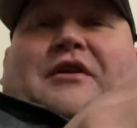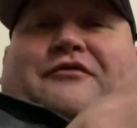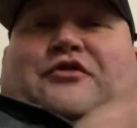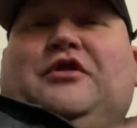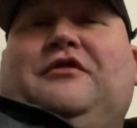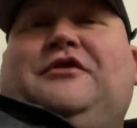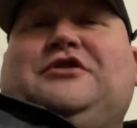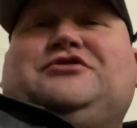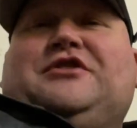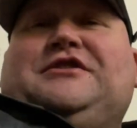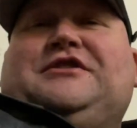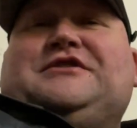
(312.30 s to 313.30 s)
if you have
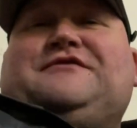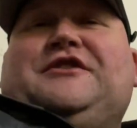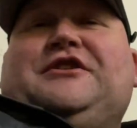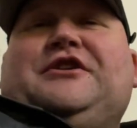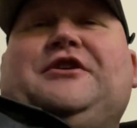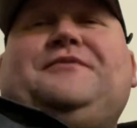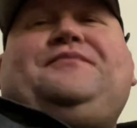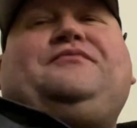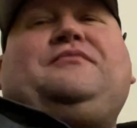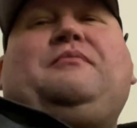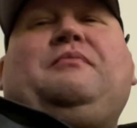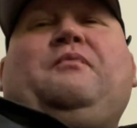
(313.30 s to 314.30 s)
enjoyed this video
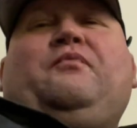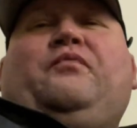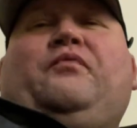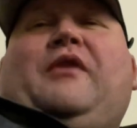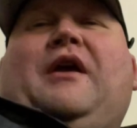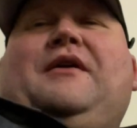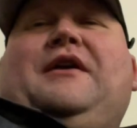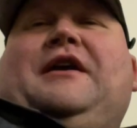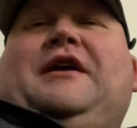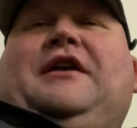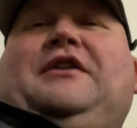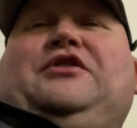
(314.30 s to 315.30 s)

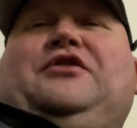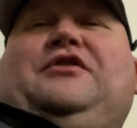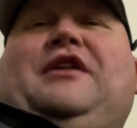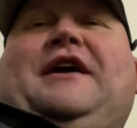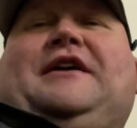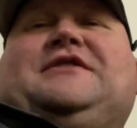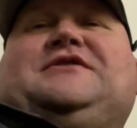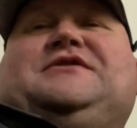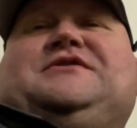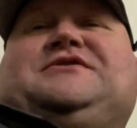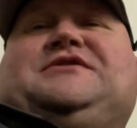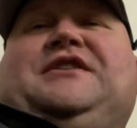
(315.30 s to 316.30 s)
and you like
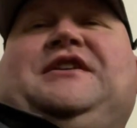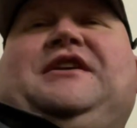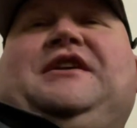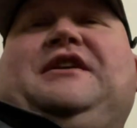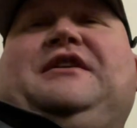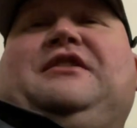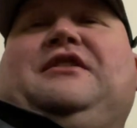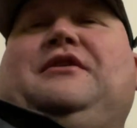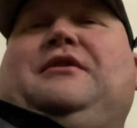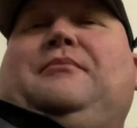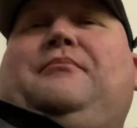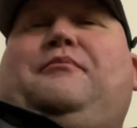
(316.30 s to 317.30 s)
seeing
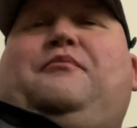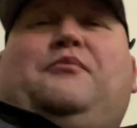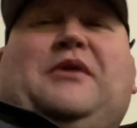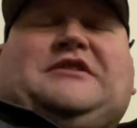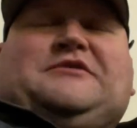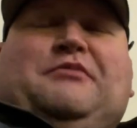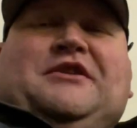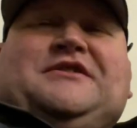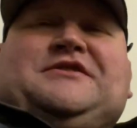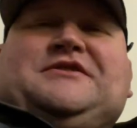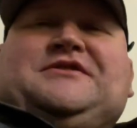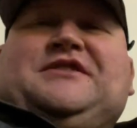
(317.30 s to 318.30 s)
the best
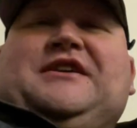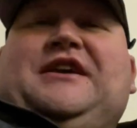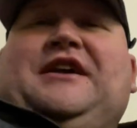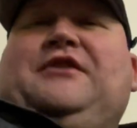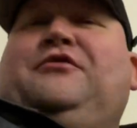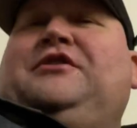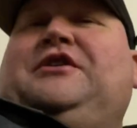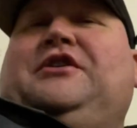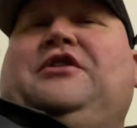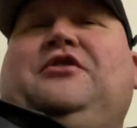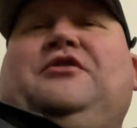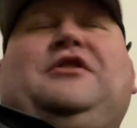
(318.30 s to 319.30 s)
places to eat when you
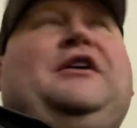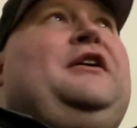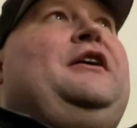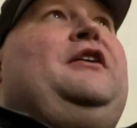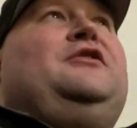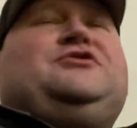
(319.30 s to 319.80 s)
go out